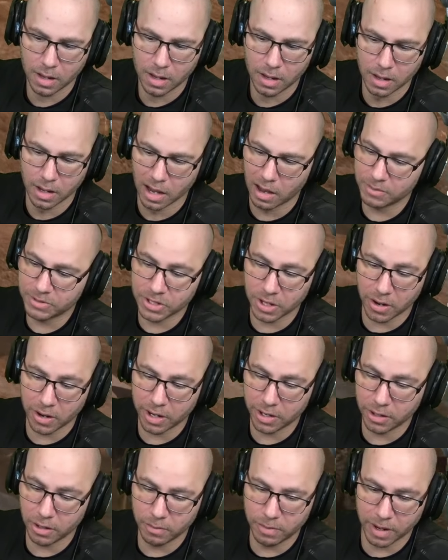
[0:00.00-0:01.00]
I'm sorry,
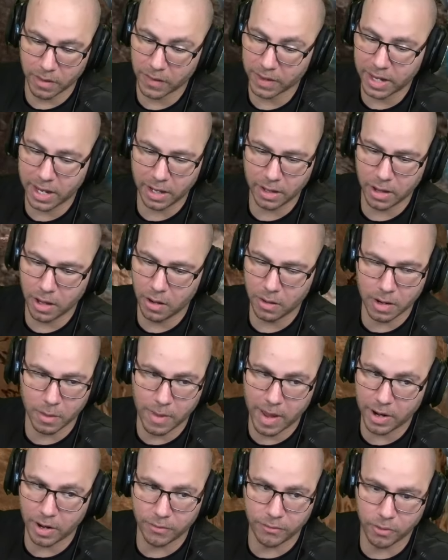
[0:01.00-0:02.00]
dude, but on the Kilo,
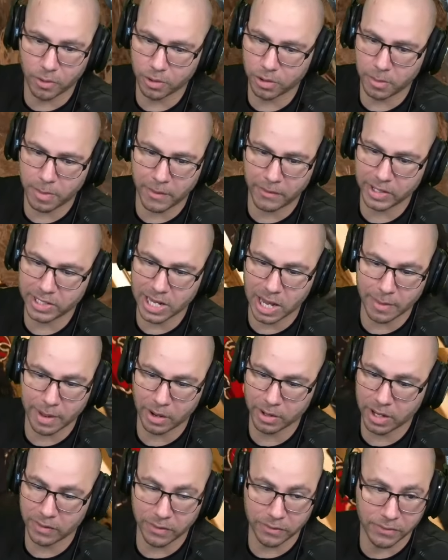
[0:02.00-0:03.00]
Commando foregrip every time. I
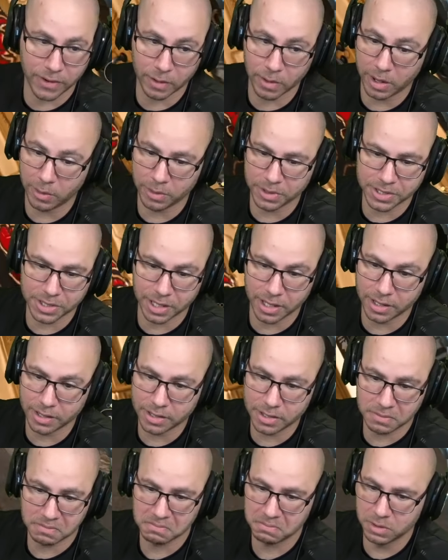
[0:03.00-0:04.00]
don't give a fuck what anyone
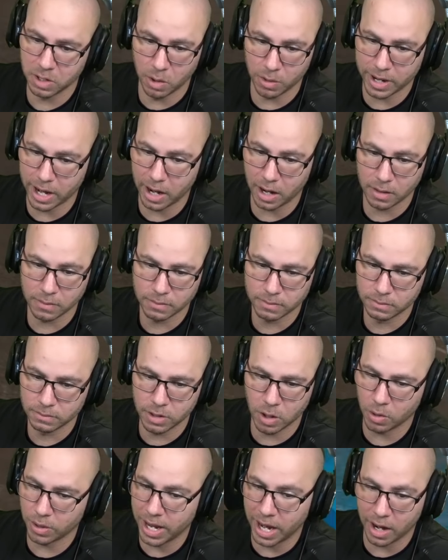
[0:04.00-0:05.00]
says. Don't care.
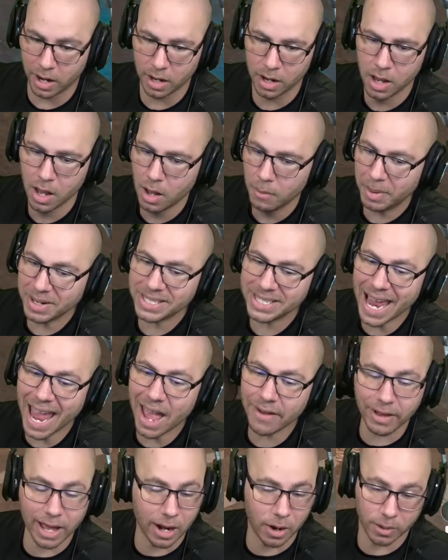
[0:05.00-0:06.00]
Don't care.
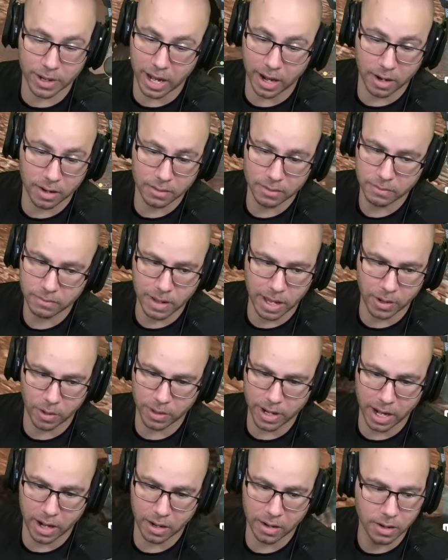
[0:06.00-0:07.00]
I don't care. I don't
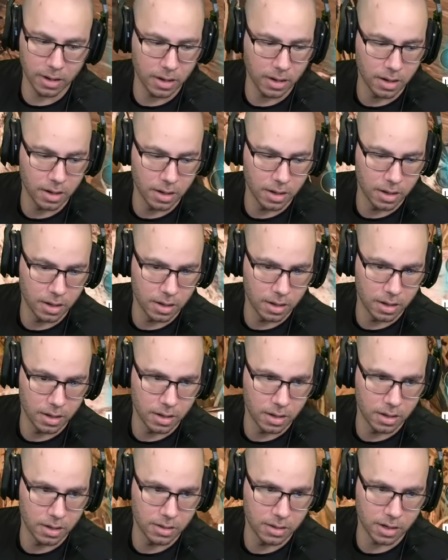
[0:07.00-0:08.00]
care.
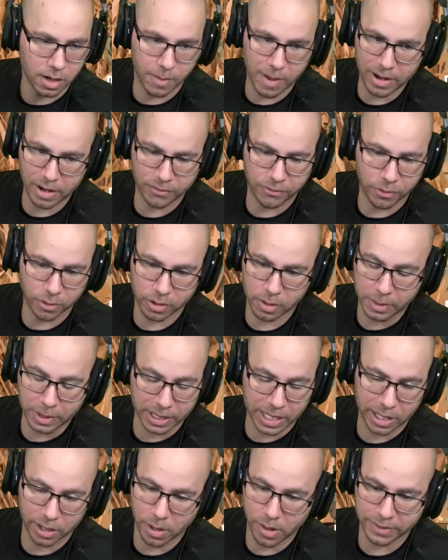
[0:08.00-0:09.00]
Commando foregrip on the
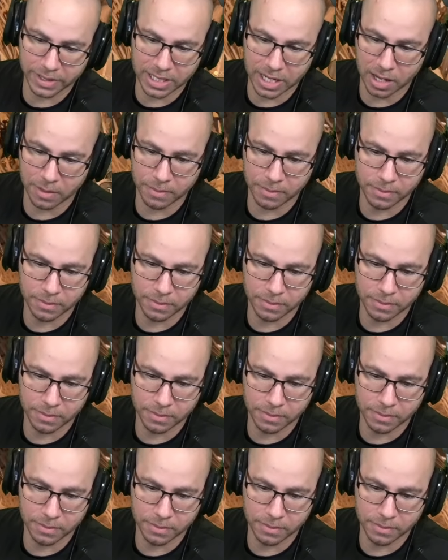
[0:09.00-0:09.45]
Kilo every time.